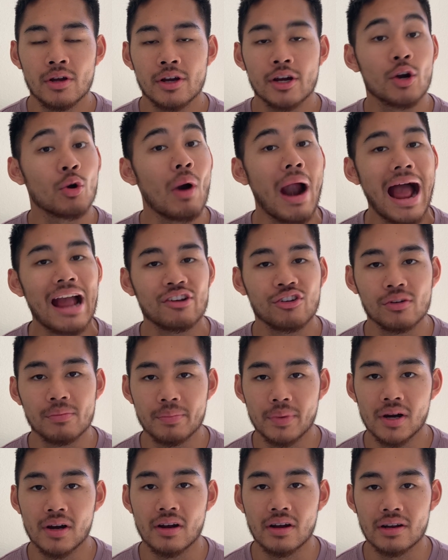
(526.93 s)
crash and
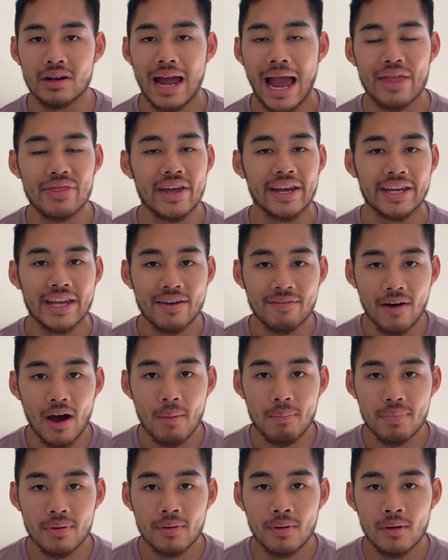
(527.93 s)
burn, and they give
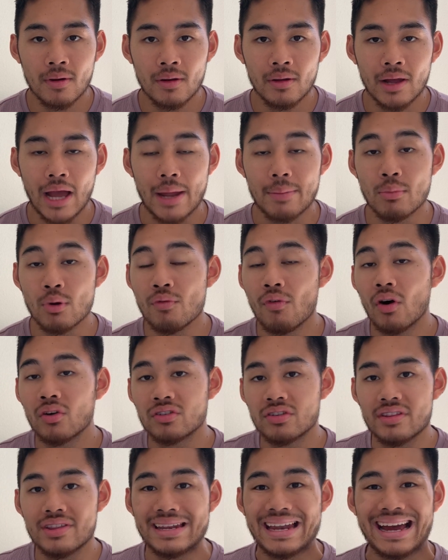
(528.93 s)
up and move on
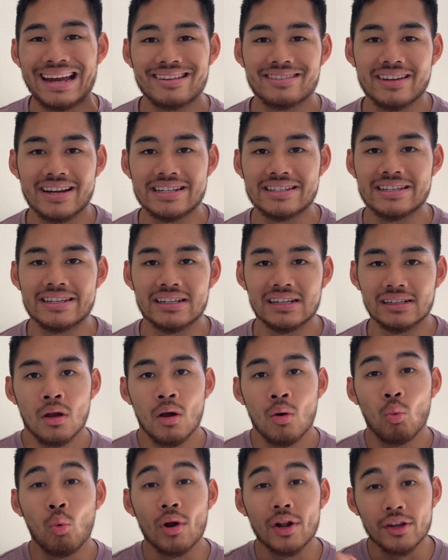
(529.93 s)
to the next idea.
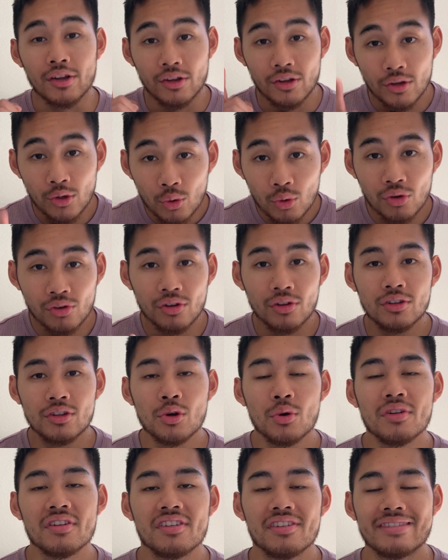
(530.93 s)
What you should
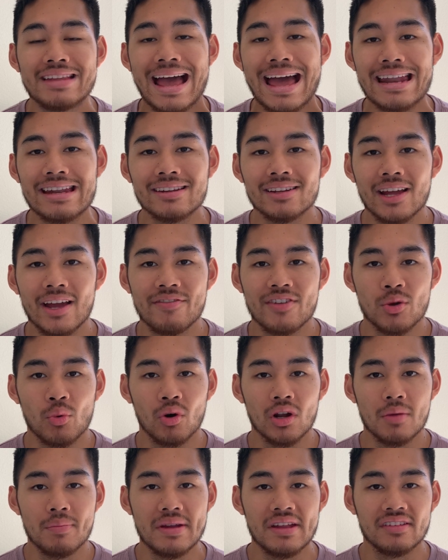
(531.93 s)
do instead, if you
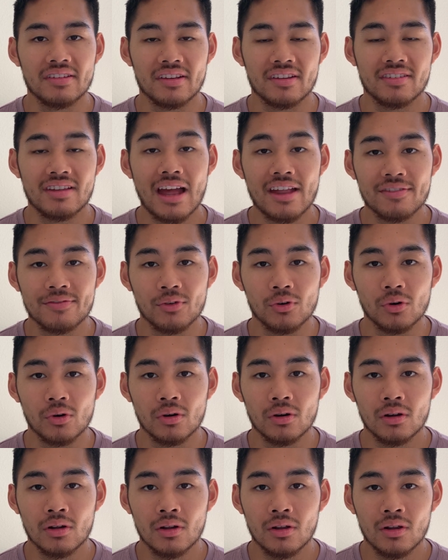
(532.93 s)
want to be
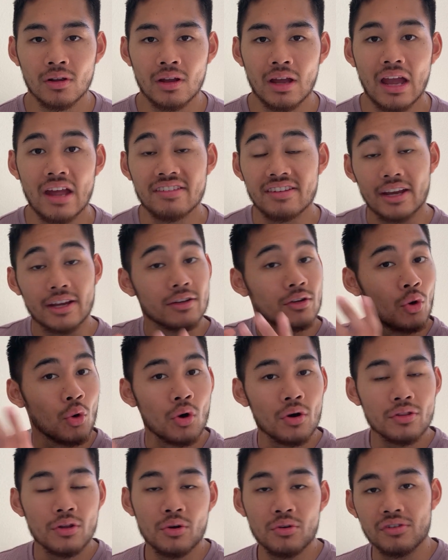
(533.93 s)
successful, is
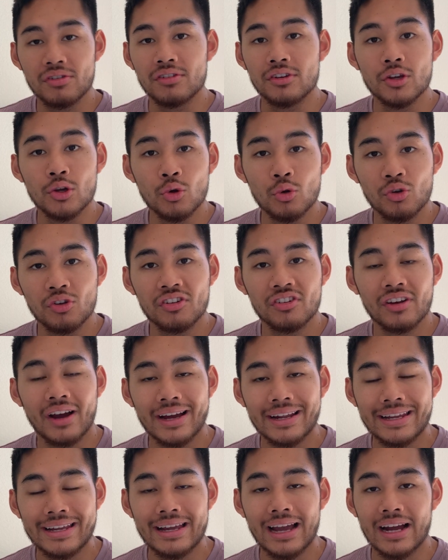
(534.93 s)
ignore those new
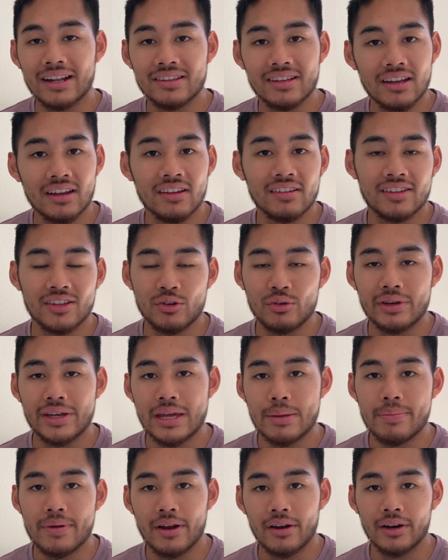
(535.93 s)
shiny ideas that you
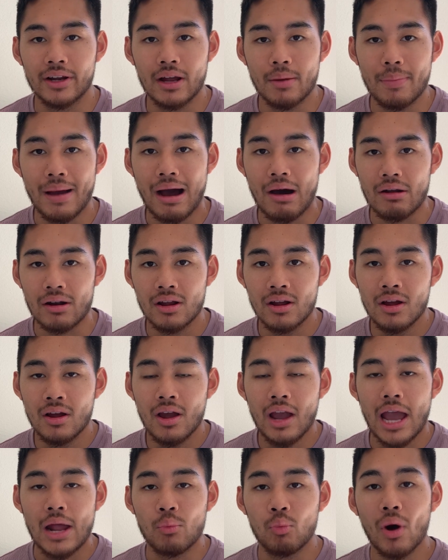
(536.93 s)
keep hearing about.
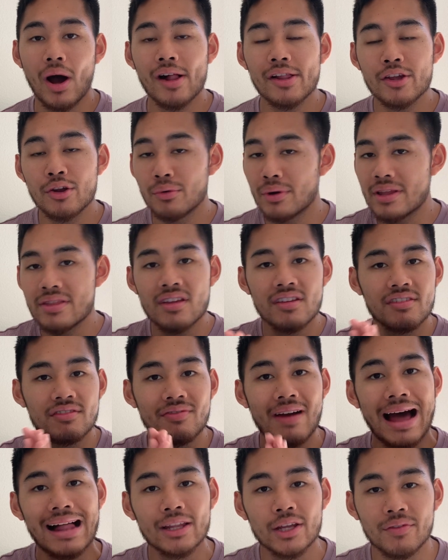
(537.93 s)
And while you're in this
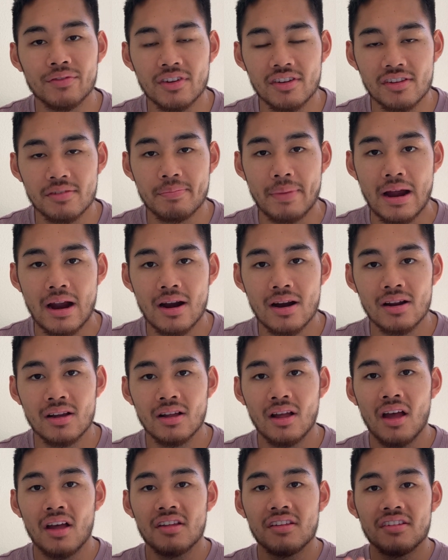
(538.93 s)
valley of despair,
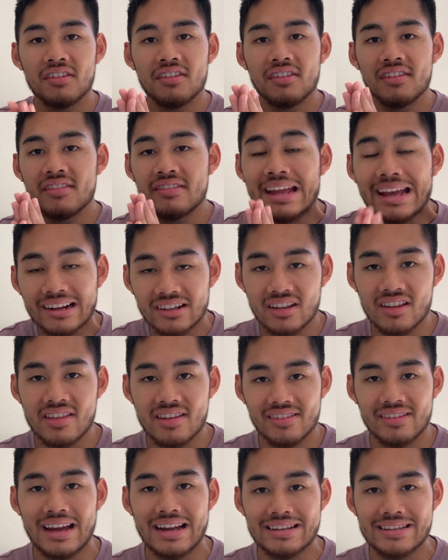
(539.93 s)
stick to
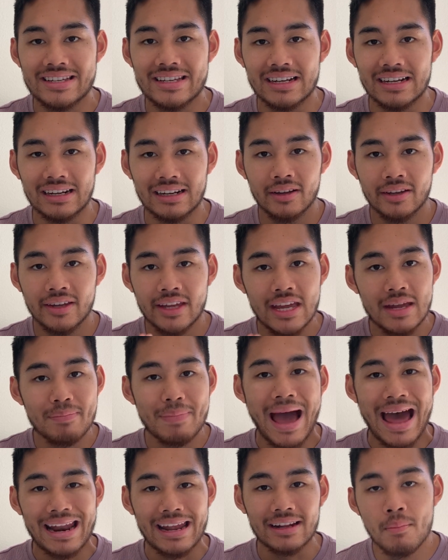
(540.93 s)
this idea. Keep
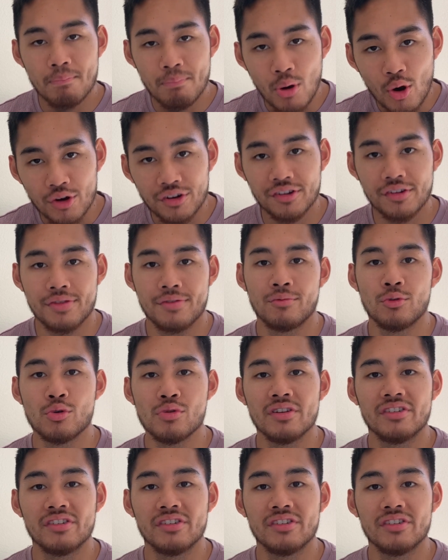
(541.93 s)
at it. Push through the